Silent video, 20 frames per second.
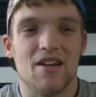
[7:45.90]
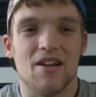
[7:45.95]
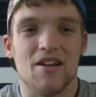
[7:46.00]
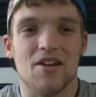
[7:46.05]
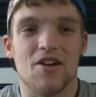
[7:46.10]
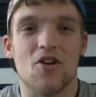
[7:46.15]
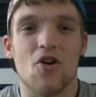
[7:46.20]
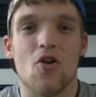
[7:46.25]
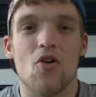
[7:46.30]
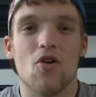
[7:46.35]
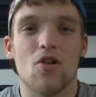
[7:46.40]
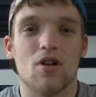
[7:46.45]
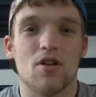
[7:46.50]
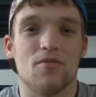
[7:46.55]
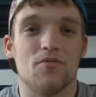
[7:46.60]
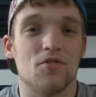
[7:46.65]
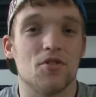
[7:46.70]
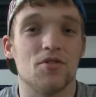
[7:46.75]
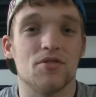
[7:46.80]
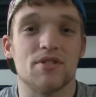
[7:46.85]
goal
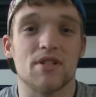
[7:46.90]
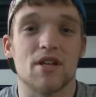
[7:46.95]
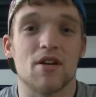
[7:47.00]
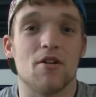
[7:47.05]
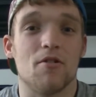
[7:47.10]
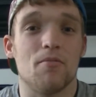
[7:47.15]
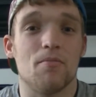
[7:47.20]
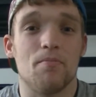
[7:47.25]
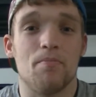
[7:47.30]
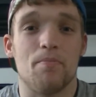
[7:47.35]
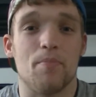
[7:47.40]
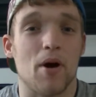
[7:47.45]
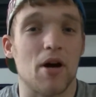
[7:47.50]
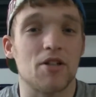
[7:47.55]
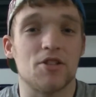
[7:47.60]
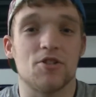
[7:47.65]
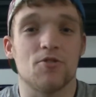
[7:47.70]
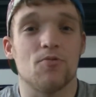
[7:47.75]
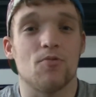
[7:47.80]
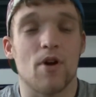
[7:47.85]
of losing a
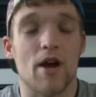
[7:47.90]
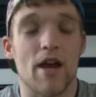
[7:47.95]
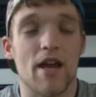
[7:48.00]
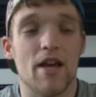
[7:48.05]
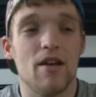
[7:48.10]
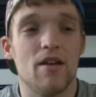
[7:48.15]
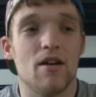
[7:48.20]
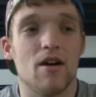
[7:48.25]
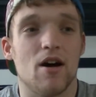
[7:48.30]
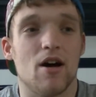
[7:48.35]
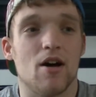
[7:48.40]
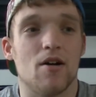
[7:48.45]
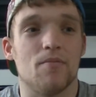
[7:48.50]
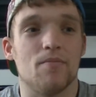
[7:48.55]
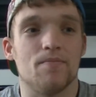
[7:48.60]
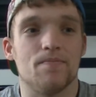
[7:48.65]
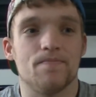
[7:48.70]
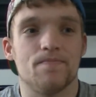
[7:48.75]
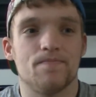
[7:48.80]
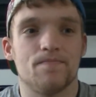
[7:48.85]
bunch of weight.
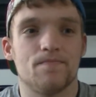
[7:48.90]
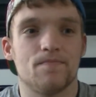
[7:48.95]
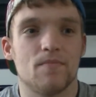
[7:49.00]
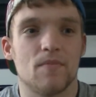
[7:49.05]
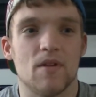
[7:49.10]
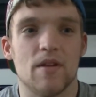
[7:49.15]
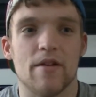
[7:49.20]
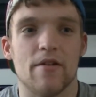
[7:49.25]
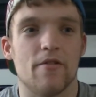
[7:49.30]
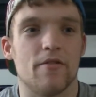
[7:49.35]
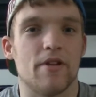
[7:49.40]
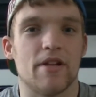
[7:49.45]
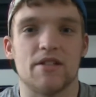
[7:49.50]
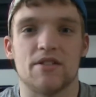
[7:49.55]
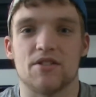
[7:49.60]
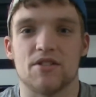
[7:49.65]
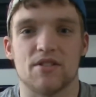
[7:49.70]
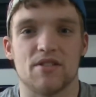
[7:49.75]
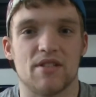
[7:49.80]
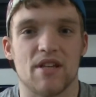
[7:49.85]

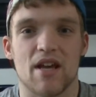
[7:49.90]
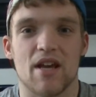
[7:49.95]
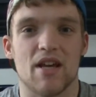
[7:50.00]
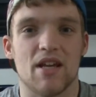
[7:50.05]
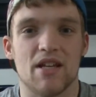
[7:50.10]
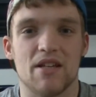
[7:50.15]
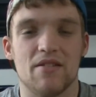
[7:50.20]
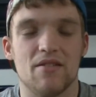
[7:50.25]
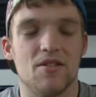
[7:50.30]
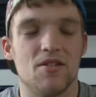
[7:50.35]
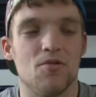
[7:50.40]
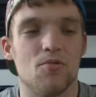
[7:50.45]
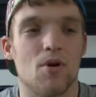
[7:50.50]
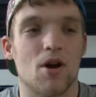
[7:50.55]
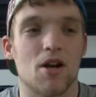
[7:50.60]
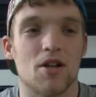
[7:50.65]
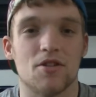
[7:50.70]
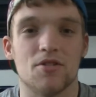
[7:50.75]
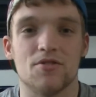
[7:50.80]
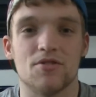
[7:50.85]
Let's just say you
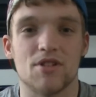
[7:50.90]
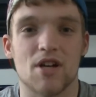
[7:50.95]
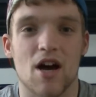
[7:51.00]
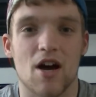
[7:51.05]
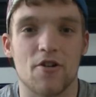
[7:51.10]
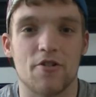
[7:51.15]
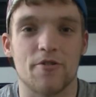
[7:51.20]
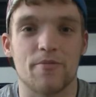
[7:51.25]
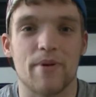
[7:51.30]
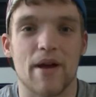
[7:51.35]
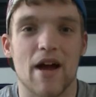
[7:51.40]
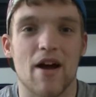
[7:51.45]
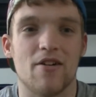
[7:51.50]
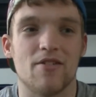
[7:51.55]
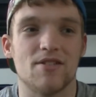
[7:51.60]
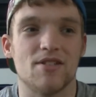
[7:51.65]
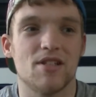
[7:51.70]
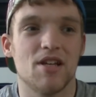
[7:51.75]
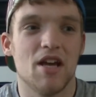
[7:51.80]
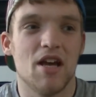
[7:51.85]
want to lose 100
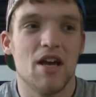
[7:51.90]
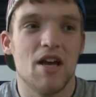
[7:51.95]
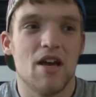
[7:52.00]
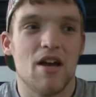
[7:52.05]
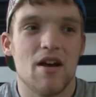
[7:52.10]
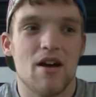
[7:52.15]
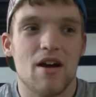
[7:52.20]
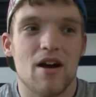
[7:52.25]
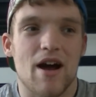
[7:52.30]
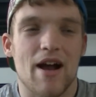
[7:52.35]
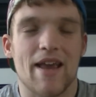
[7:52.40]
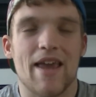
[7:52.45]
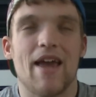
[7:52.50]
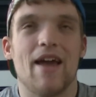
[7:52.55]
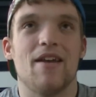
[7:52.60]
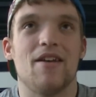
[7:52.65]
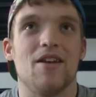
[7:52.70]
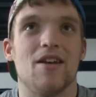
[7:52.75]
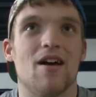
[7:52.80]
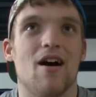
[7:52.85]
pounds. I
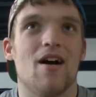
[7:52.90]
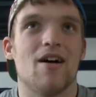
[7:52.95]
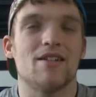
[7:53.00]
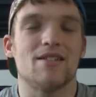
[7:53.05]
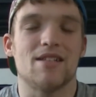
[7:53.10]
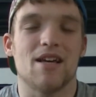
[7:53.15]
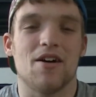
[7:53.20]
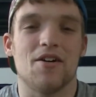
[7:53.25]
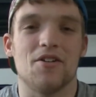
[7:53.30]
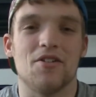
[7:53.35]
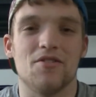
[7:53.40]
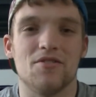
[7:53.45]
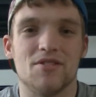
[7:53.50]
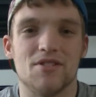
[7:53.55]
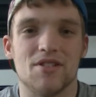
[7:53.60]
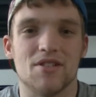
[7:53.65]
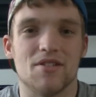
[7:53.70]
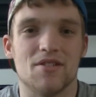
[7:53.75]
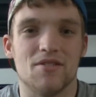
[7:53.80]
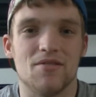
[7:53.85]
can't not tell you
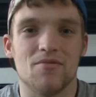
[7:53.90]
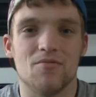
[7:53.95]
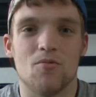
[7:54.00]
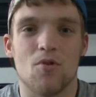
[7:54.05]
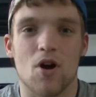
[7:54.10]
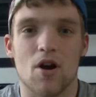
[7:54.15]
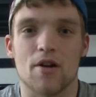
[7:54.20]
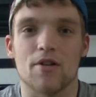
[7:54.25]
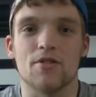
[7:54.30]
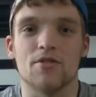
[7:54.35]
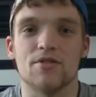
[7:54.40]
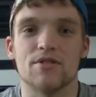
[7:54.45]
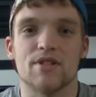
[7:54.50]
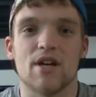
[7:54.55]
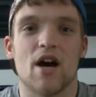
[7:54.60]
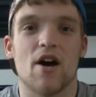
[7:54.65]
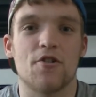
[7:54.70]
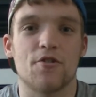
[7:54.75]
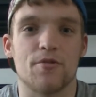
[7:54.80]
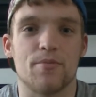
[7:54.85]
to want to lose
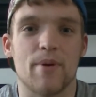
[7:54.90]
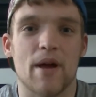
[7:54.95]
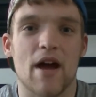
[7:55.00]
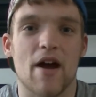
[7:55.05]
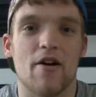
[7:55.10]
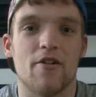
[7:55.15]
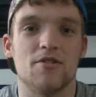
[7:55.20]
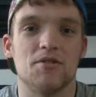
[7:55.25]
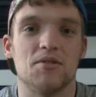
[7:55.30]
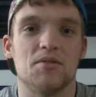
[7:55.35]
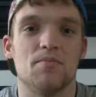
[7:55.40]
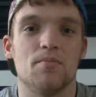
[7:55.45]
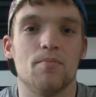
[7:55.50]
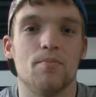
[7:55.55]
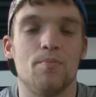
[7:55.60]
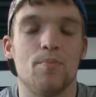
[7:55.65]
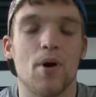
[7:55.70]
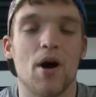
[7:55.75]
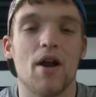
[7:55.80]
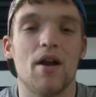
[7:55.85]
100 pounds,
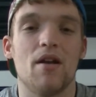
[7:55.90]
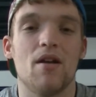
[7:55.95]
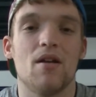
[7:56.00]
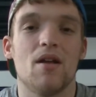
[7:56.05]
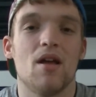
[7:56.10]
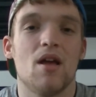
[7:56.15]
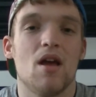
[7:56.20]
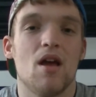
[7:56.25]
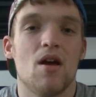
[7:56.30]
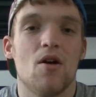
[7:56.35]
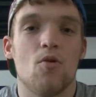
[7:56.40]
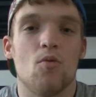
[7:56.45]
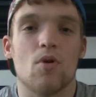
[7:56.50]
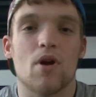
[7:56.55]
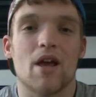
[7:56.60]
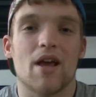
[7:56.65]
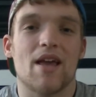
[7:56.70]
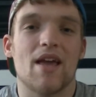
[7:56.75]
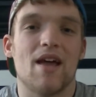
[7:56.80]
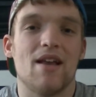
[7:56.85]
but what
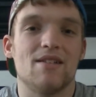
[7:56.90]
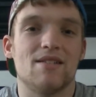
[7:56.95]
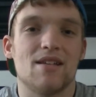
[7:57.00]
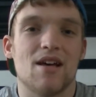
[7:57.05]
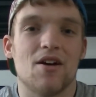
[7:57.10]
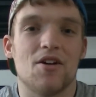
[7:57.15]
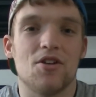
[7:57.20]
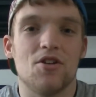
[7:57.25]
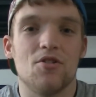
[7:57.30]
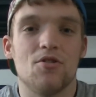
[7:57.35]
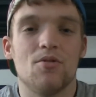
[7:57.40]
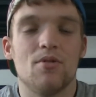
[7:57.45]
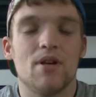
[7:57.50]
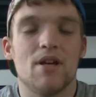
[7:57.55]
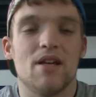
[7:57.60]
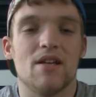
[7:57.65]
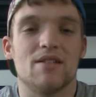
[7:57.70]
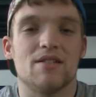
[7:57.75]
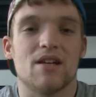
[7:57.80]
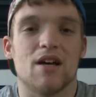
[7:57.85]
I can tell you
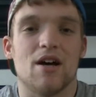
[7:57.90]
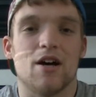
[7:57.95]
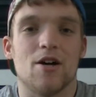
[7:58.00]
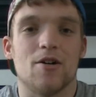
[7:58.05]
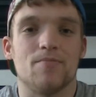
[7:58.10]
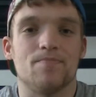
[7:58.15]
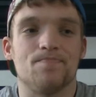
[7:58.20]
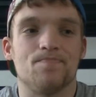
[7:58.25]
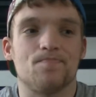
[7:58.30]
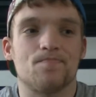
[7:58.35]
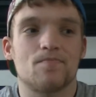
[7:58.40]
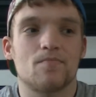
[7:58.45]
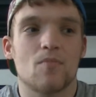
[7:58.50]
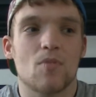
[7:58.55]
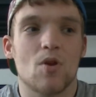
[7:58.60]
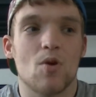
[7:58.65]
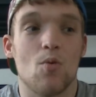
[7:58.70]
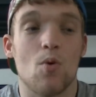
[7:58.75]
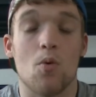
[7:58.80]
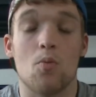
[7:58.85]
is
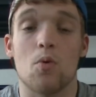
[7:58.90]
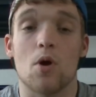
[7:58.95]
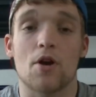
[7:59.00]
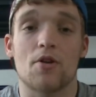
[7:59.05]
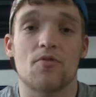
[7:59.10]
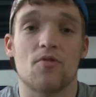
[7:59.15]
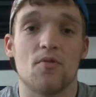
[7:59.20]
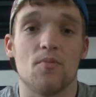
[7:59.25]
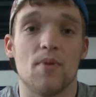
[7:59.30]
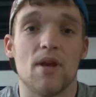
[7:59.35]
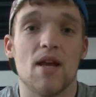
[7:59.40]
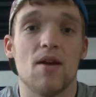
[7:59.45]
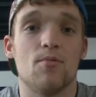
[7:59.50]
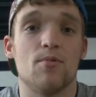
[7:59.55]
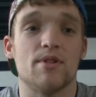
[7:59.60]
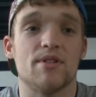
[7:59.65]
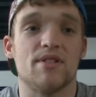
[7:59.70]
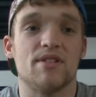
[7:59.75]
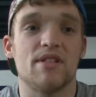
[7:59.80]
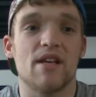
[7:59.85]
what worked for me
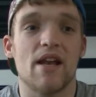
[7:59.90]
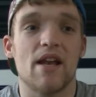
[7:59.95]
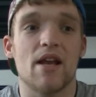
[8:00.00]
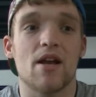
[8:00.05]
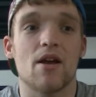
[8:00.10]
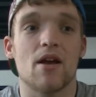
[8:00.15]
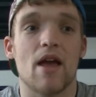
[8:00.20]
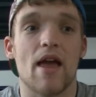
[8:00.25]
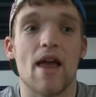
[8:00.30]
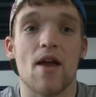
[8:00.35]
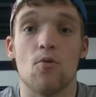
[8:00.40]
was setting a